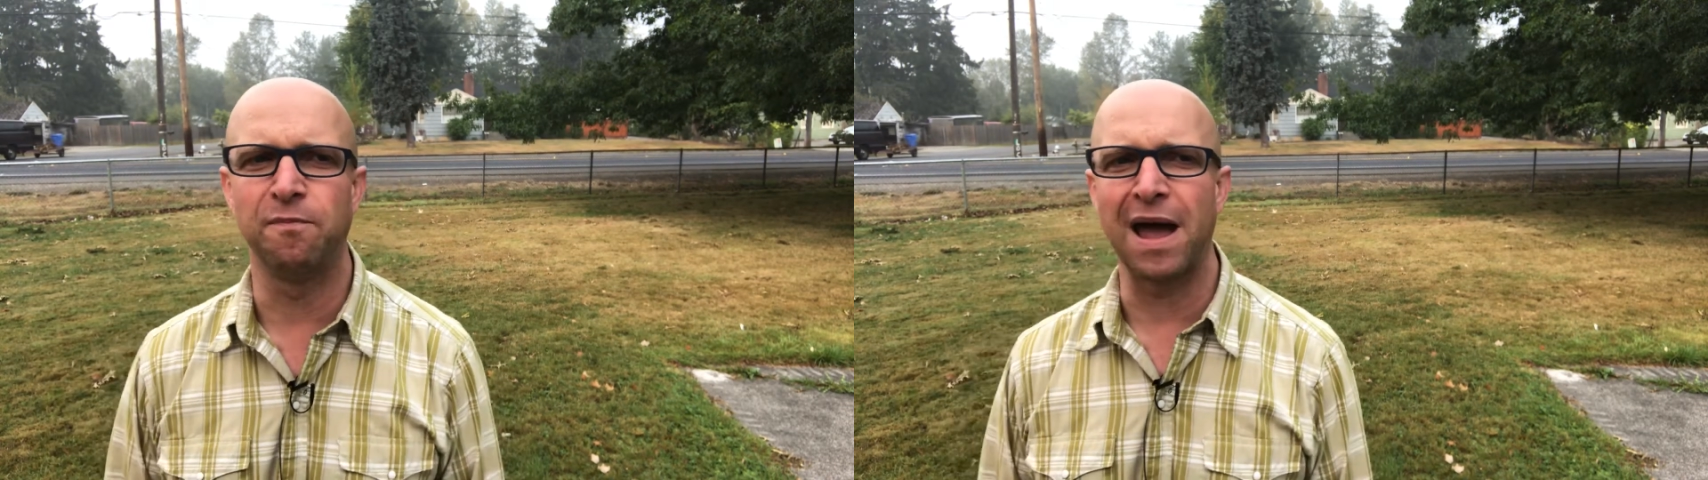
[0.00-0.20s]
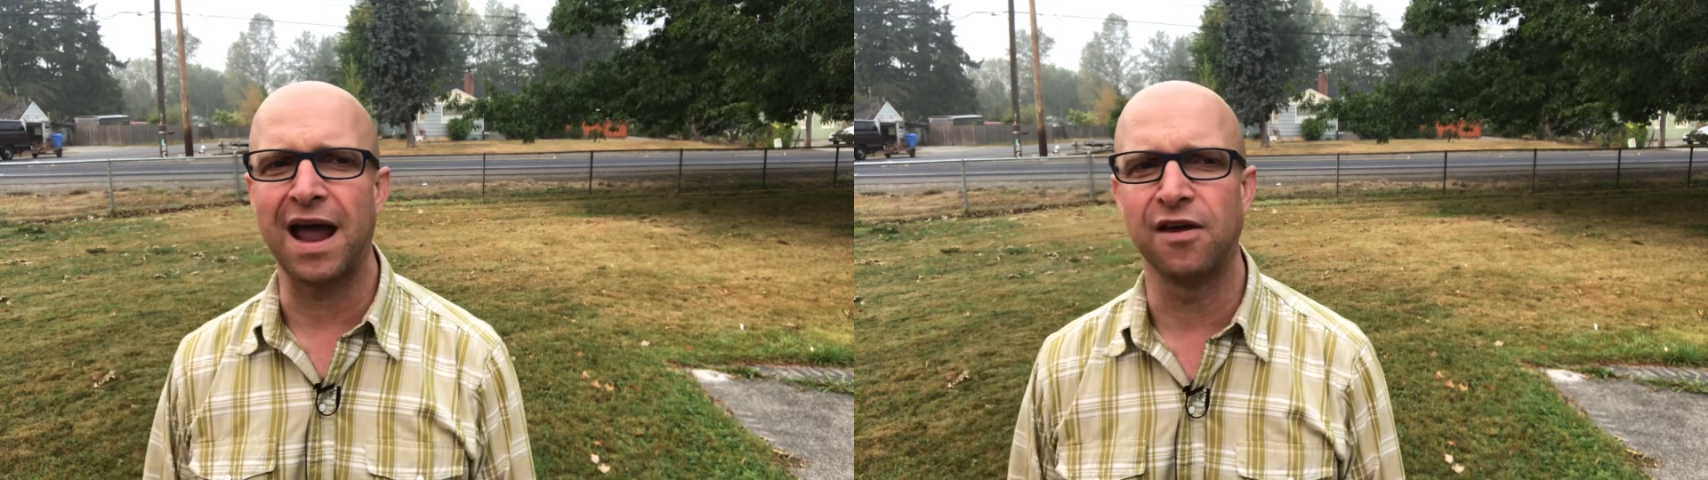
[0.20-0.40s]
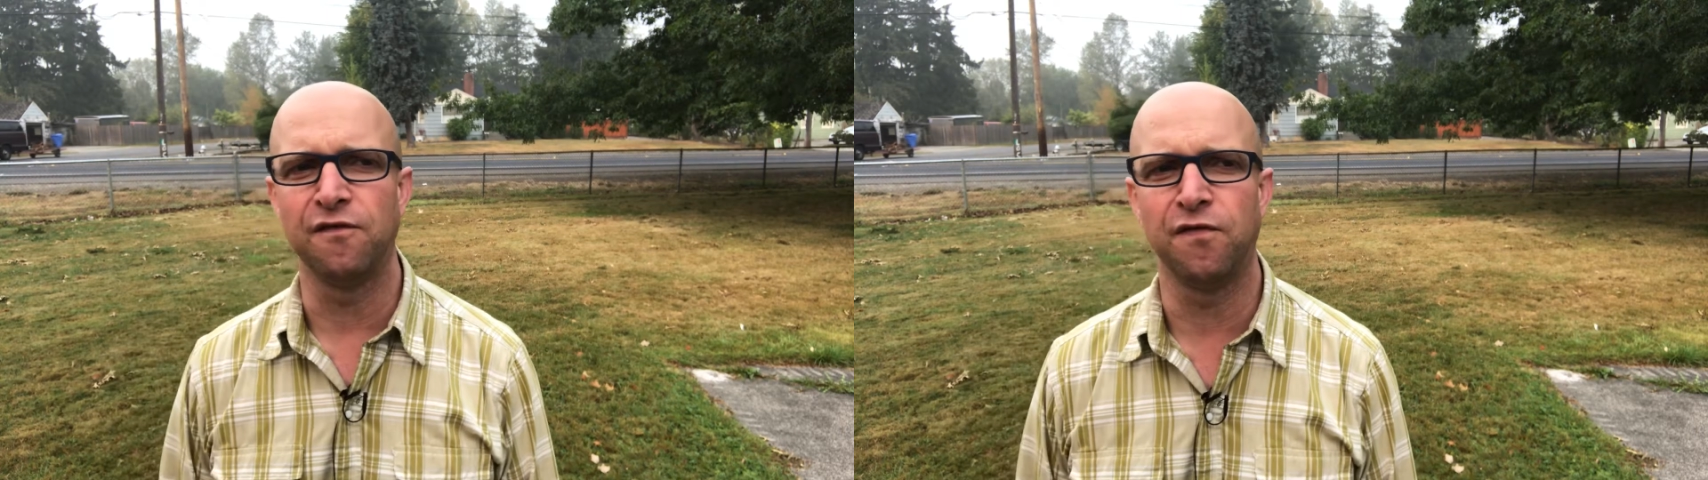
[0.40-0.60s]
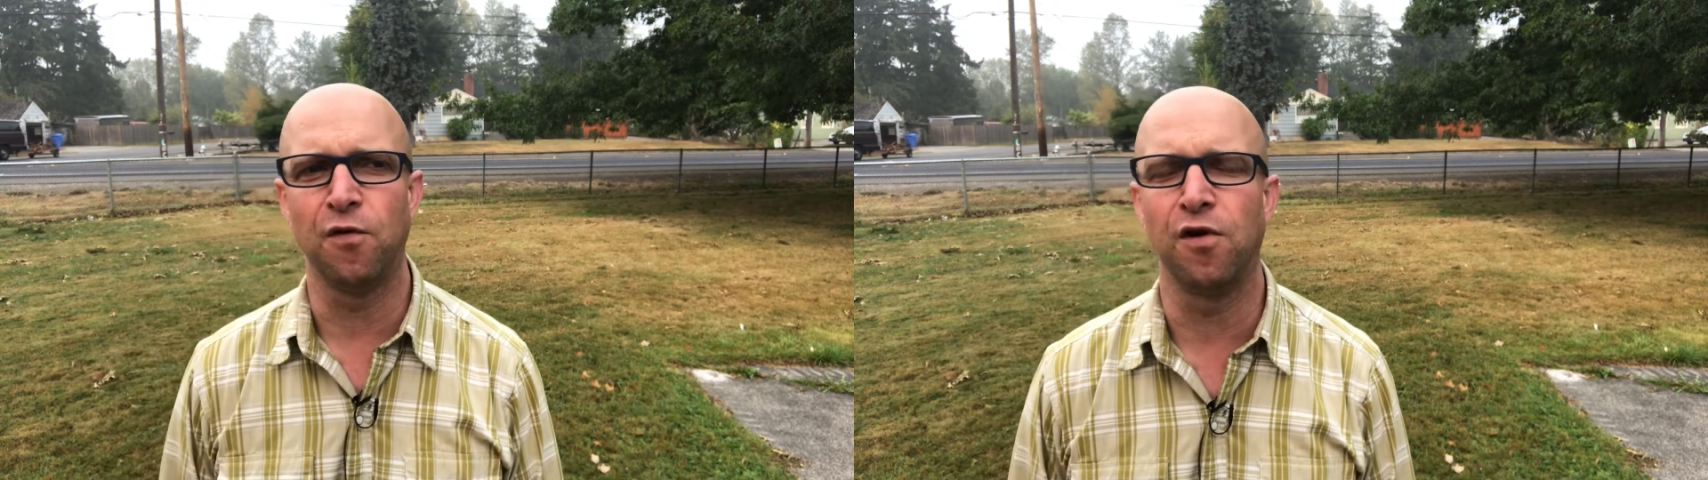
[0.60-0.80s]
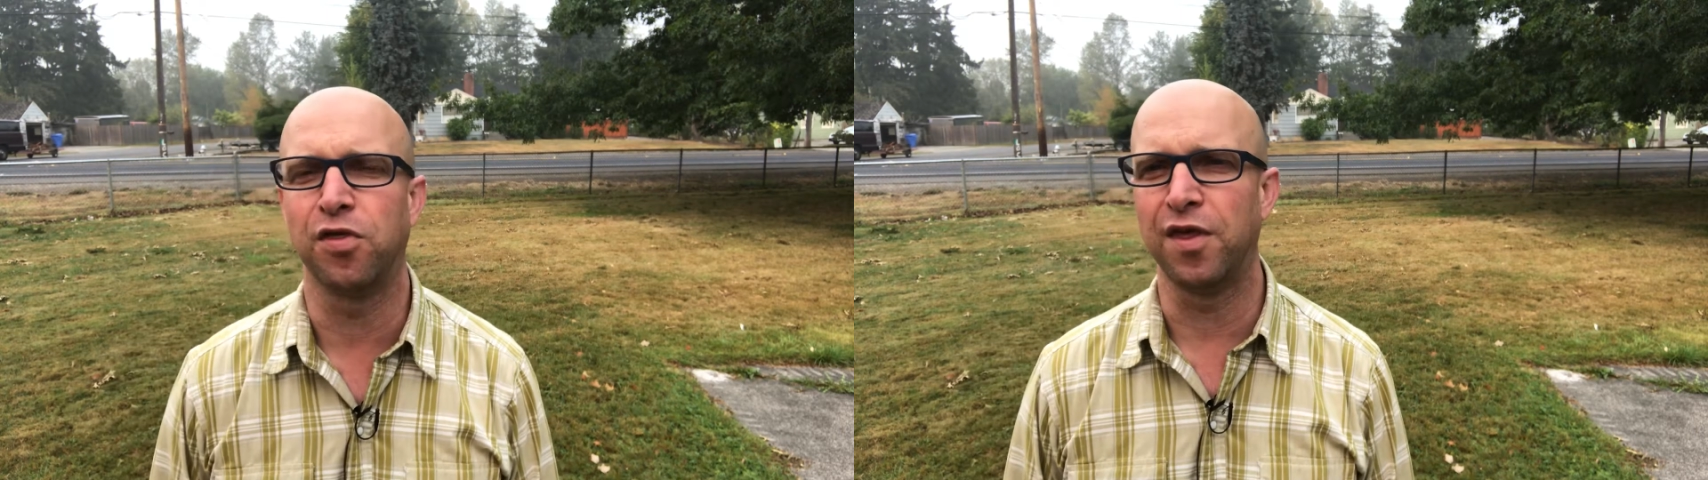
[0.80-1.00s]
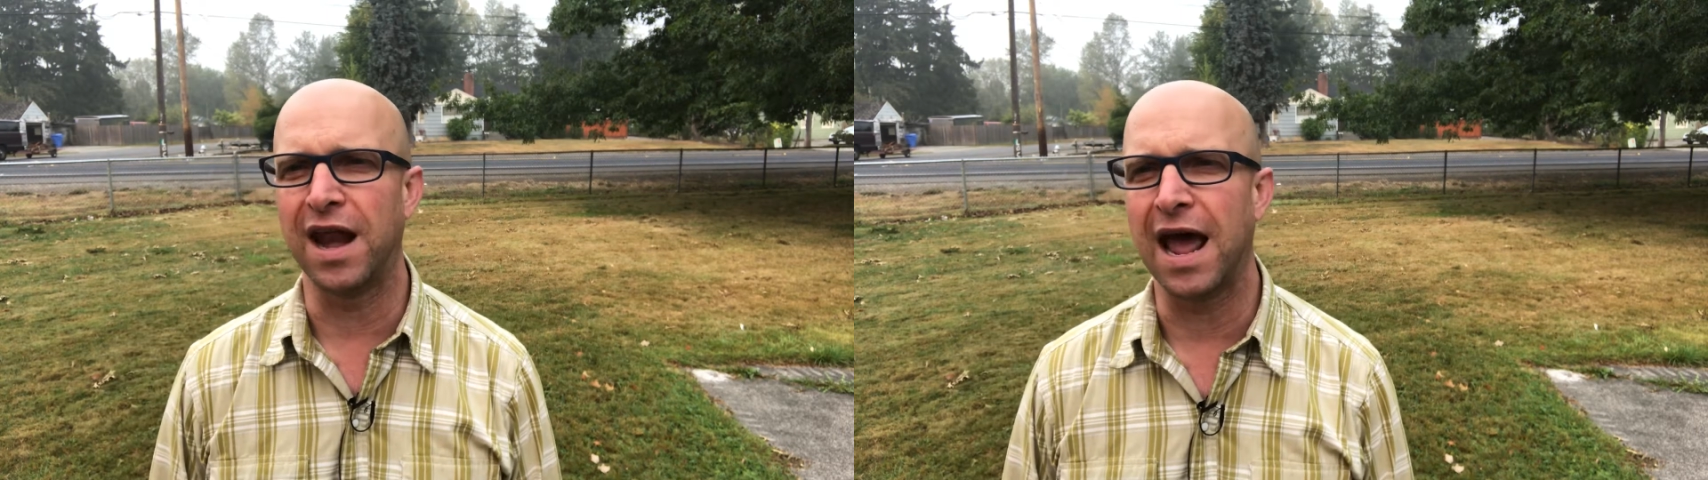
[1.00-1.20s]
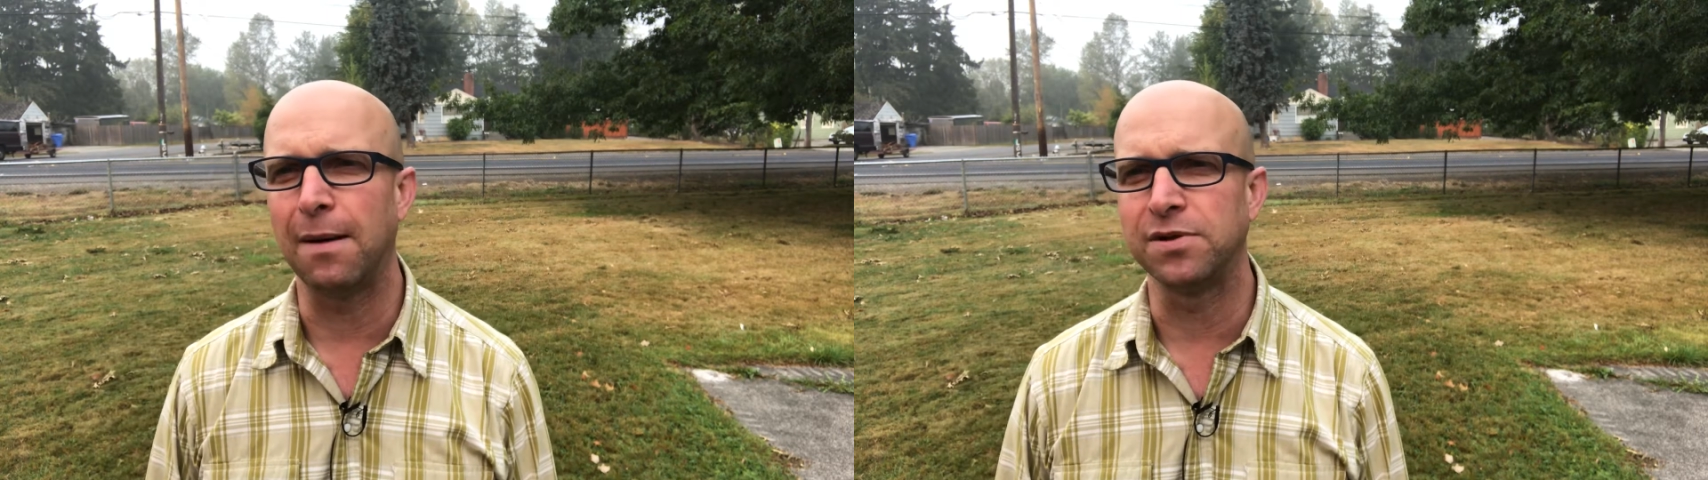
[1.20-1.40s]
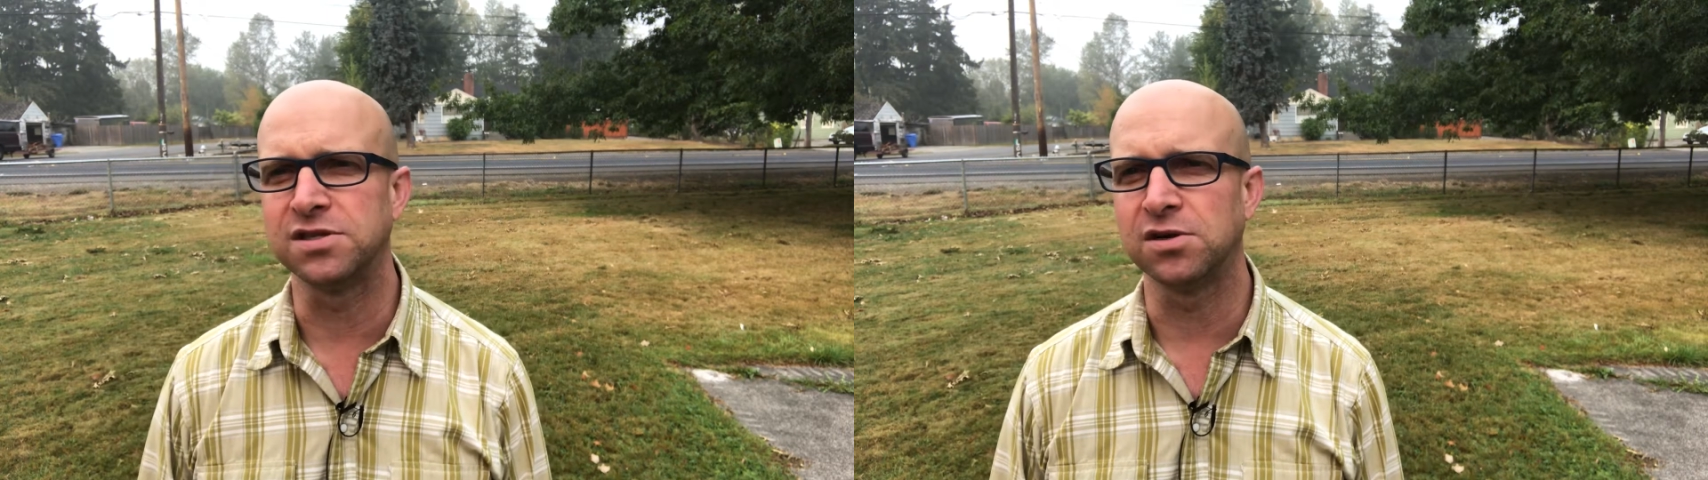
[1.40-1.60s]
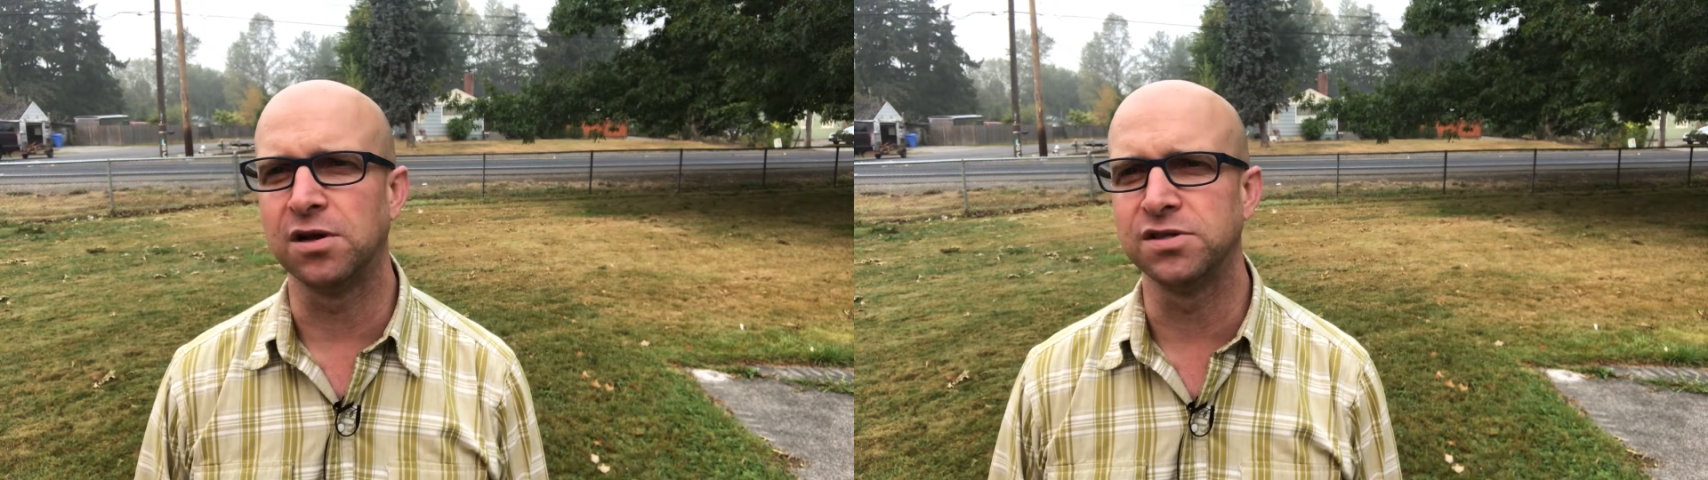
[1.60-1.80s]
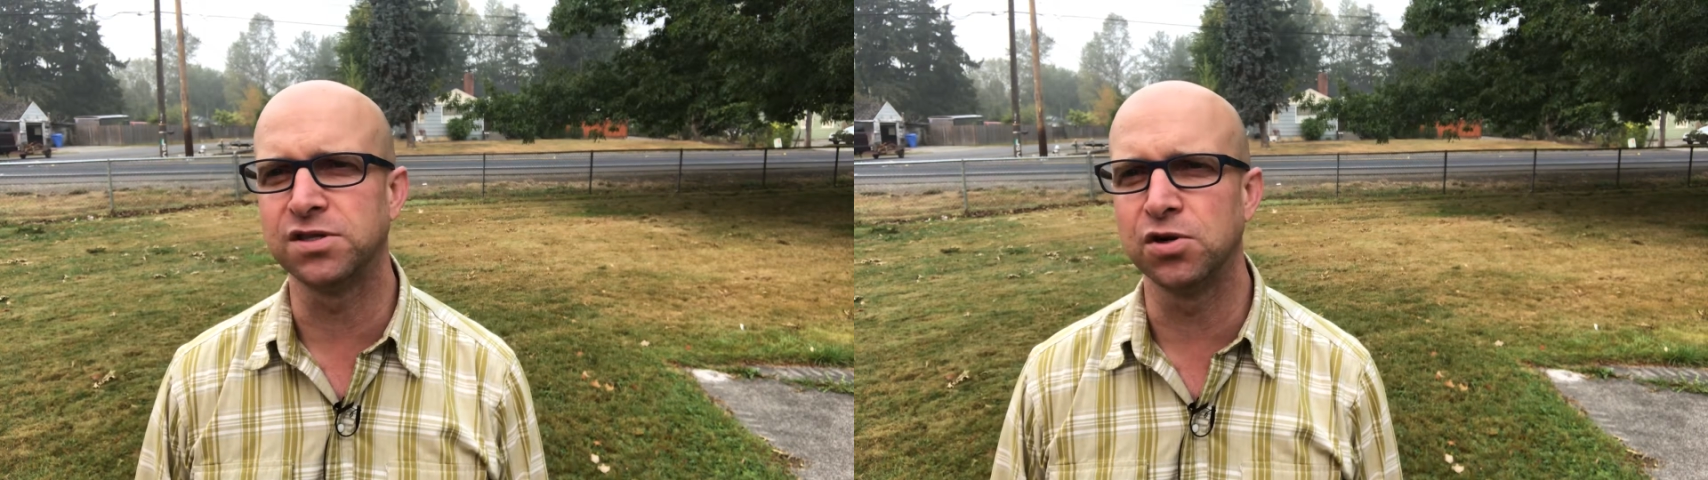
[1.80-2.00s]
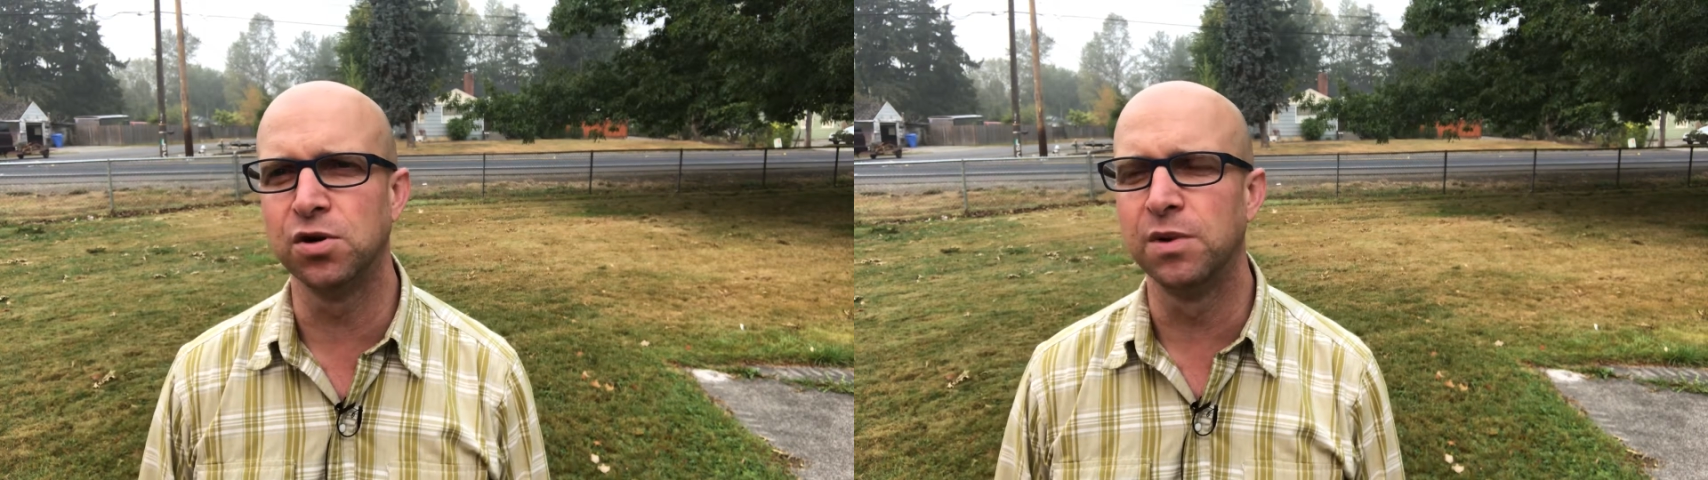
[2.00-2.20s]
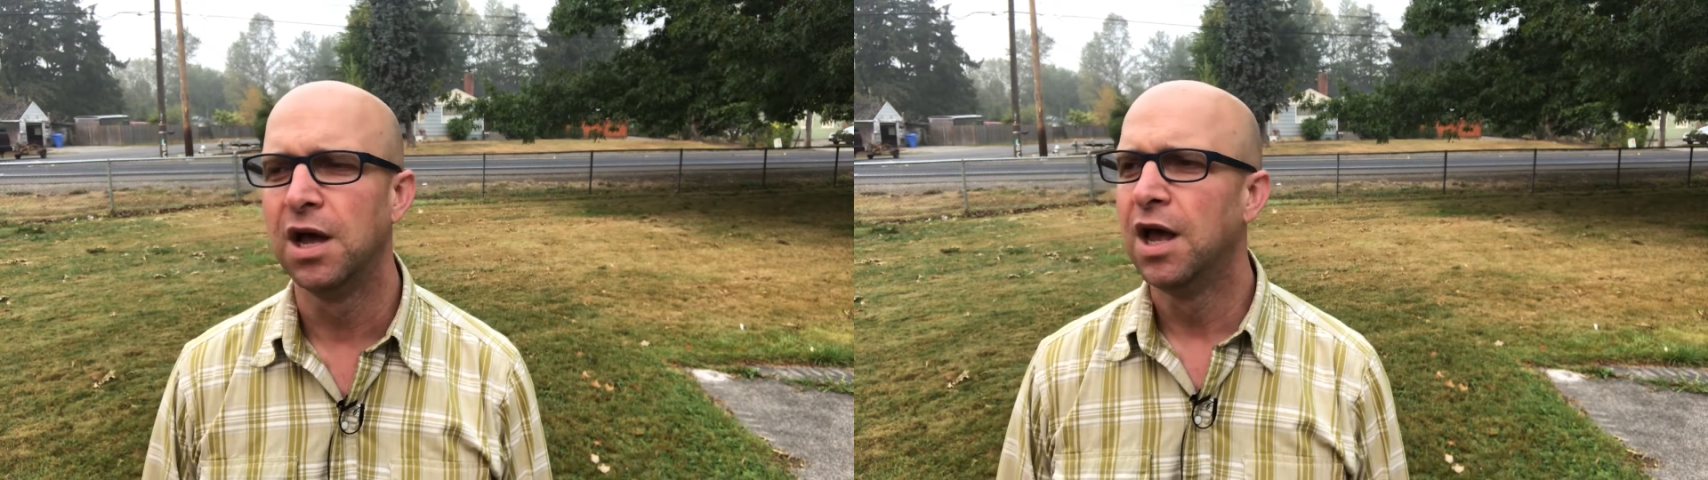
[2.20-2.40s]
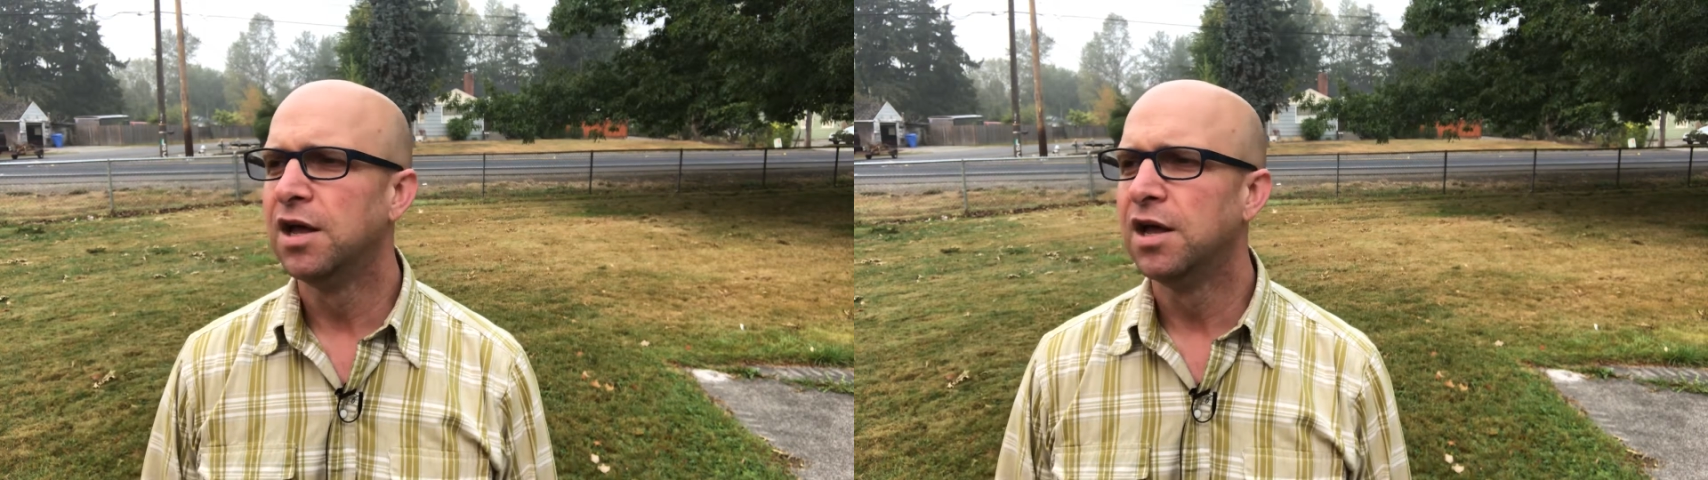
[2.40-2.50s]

back and forth that happens on Zoom,